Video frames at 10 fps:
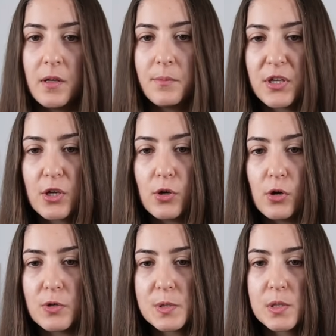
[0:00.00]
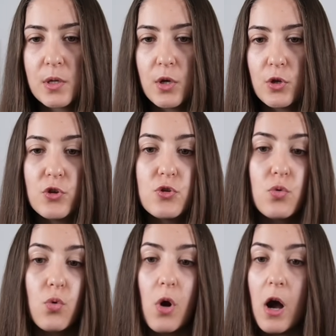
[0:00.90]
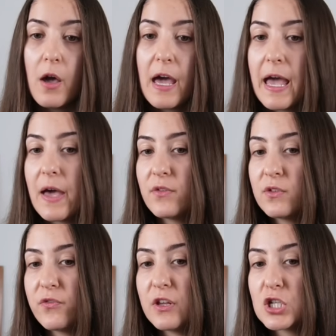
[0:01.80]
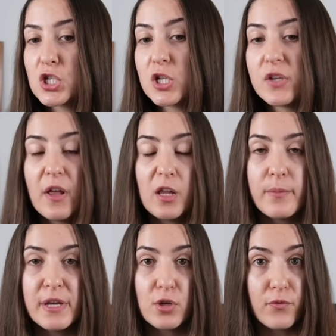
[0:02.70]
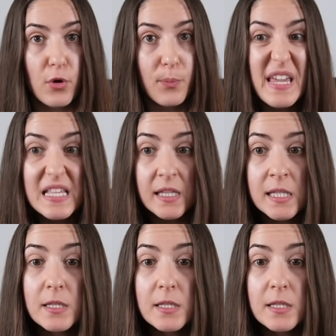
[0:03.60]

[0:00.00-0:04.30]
because you haven't finished the development of your pieces.